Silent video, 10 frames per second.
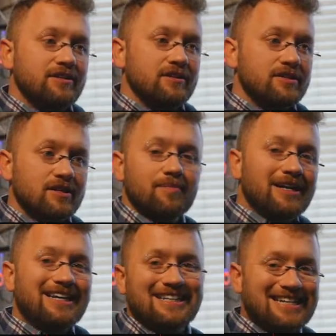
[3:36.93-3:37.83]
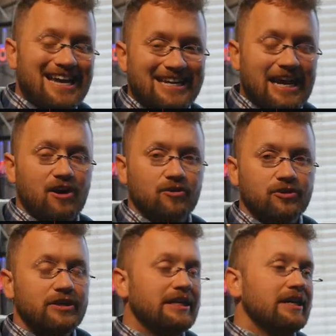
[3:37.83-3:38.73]
somebody to take out. They
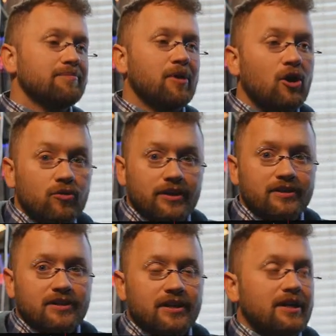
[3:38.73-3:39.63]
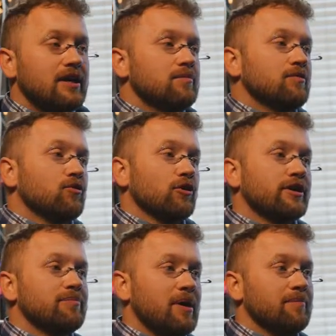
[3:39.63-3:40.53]
need an opponent before you
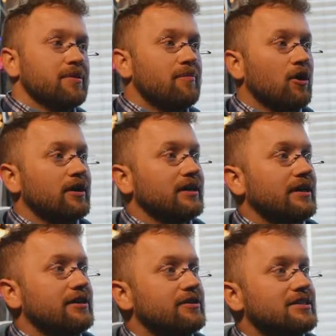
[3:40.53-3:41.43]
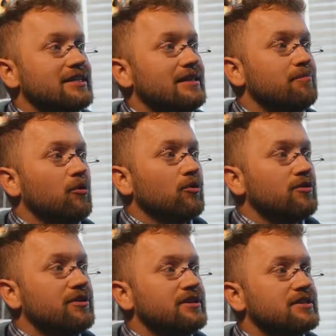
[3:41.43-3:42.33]
could pump the market. And you could see that both of
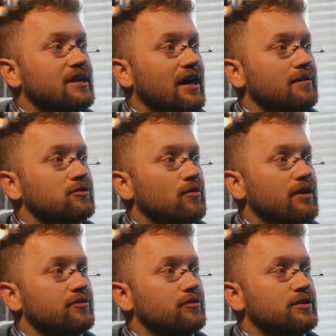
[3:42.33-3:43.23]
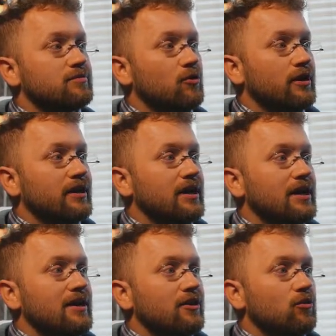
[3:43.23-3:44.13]
these times right through this morning,
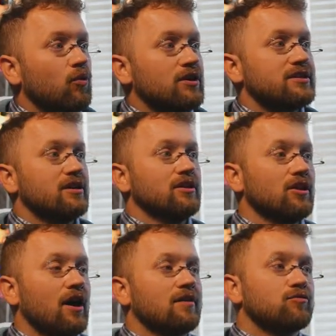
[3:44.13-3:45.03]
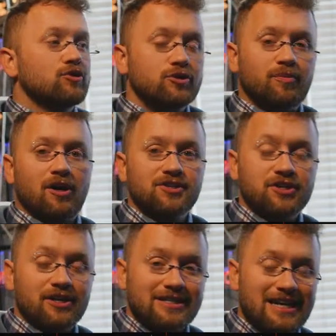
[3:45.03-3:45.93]
there wasn't a lot of response
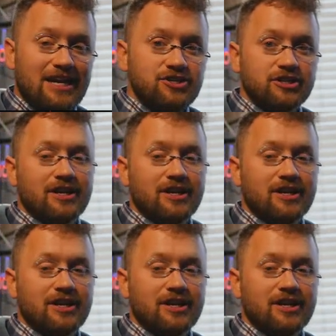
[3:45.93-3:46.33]
on tension.